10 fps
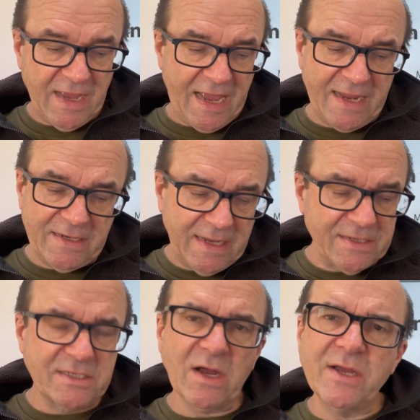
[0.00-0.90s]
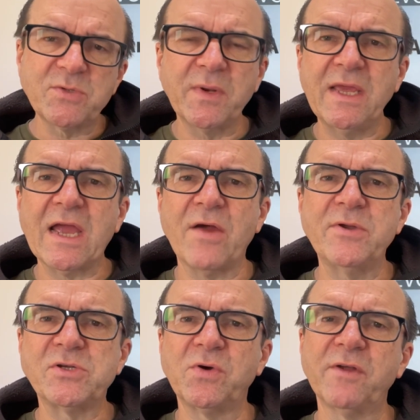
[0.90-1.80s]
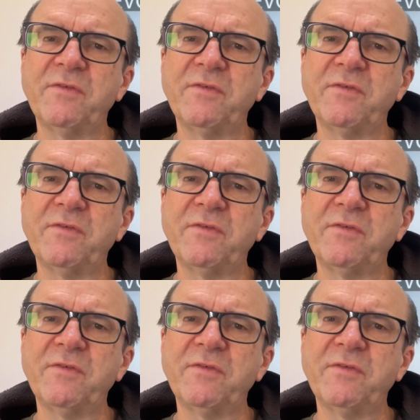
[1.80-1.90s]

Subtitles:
And so I just want to encourage all